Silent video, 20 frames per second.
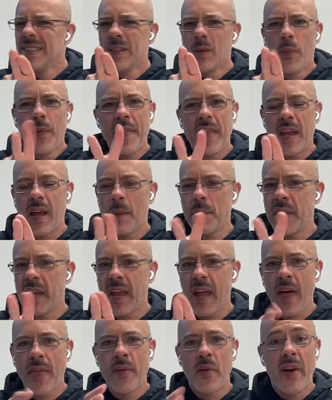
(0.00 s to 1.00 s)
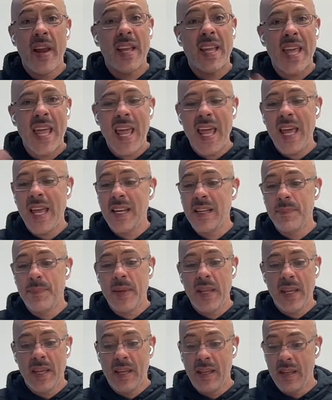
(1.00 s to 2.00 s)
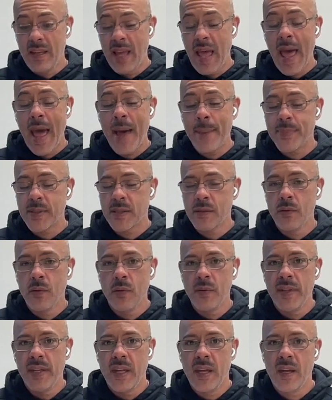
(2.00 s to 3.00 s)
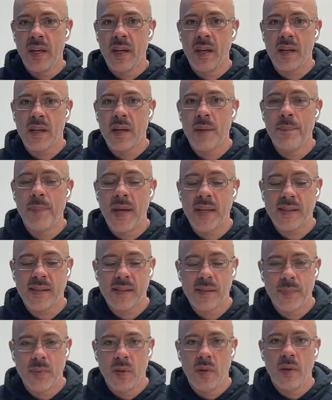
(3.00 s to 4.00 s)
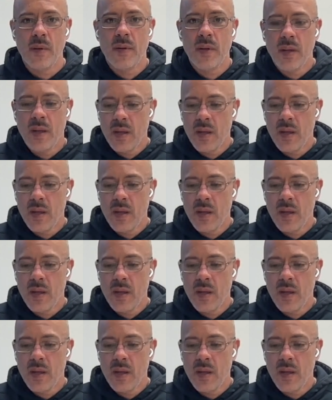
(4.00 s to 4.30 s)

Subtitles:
when they come together, it can be absolutely combustible.